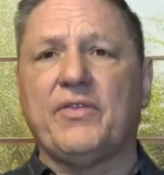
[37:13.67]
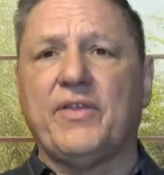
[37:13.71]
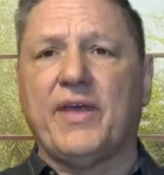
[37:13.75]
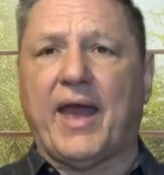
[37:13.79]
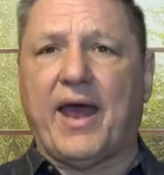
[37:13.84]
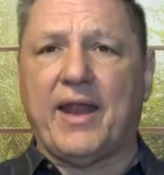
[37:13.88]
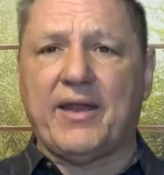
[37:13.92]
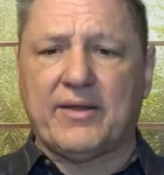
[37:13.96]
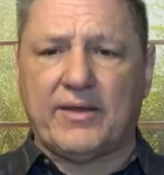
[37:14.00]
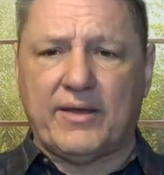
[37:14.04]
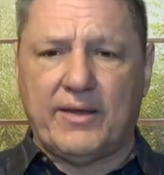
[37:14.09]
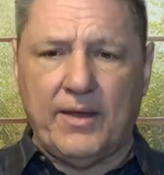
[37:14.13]

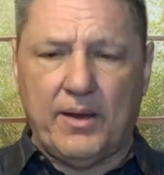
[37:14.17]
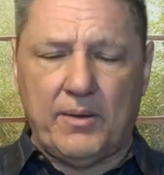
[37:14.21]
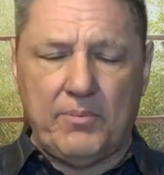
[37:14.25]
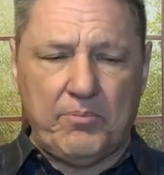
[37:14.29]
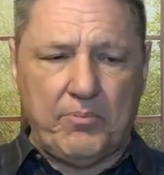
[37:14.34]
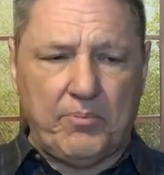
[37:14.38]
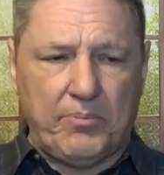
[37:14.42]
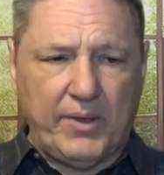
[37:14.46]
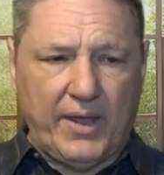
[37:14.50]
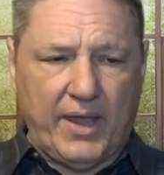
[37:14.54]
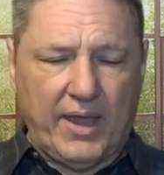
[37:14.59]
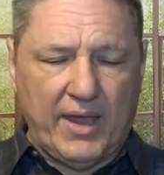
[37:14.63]
that
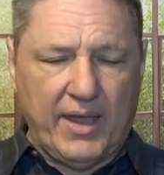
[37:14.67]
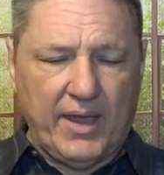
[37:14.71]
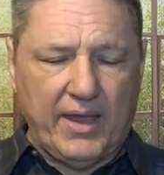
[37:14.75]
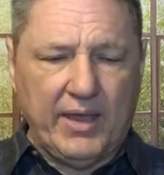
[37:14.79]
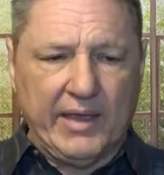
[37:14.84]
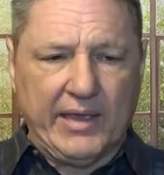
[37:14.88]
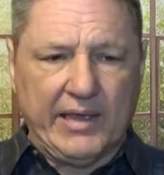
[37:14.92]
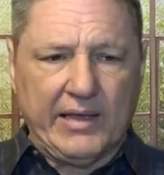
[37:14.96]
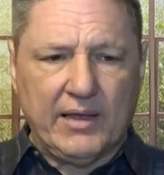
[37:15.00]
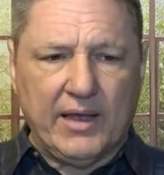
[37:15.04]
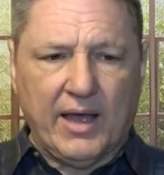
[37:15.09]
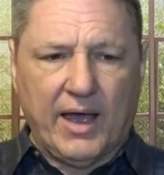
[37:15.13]
can
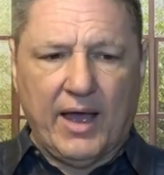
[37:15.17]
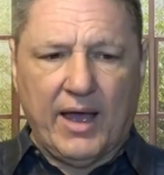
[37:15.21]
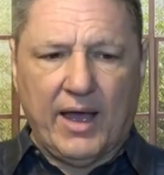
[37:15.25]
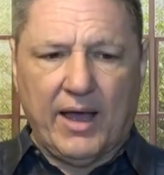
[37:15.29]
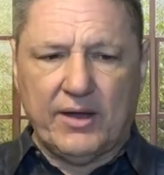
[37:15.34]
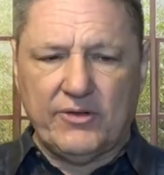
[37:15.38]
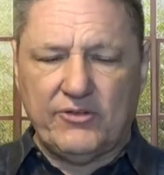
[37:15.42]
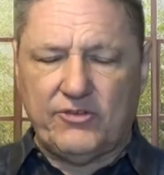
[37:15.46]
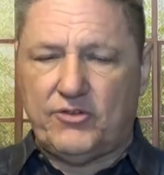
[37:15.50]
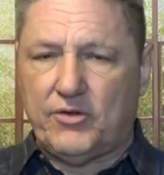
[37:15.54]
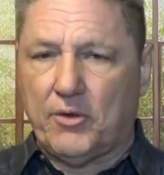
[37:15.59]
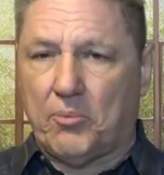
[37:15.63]
be
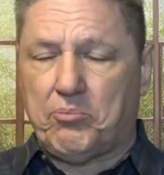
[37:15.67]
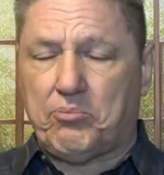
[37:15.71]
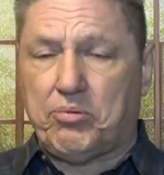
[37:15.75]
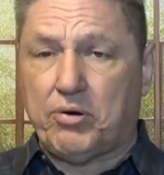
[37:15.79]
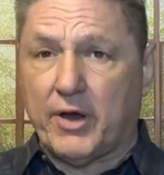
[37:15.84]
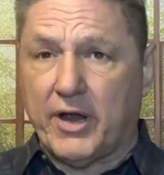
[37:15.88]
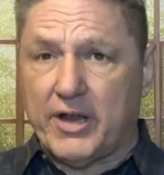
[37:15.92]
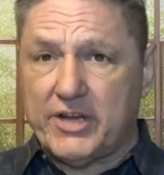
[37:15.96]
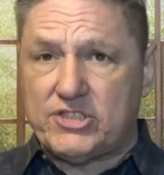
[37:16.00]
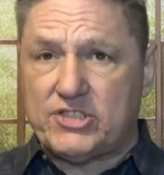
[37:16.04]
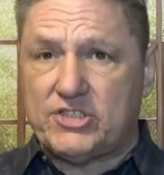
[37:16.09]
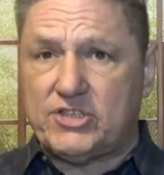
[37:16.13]
uh,
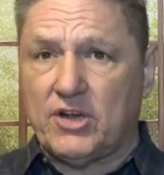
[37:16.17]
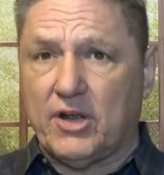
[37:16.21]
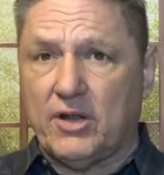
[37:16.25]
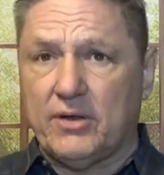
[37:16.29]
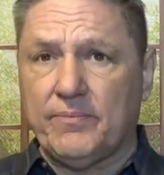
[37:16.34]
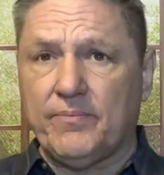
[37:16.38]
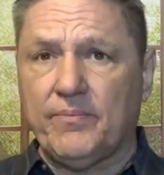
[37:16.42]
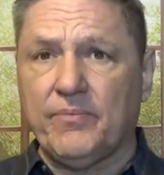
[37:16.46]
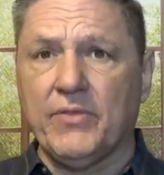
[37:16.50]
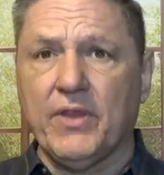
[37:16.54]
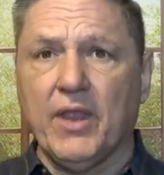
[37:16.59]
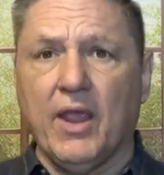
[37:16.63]

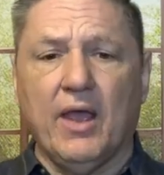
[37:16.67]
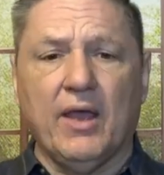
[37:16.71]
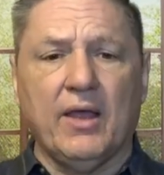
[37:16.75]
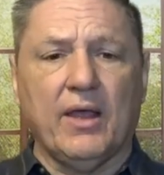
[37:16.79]
depression,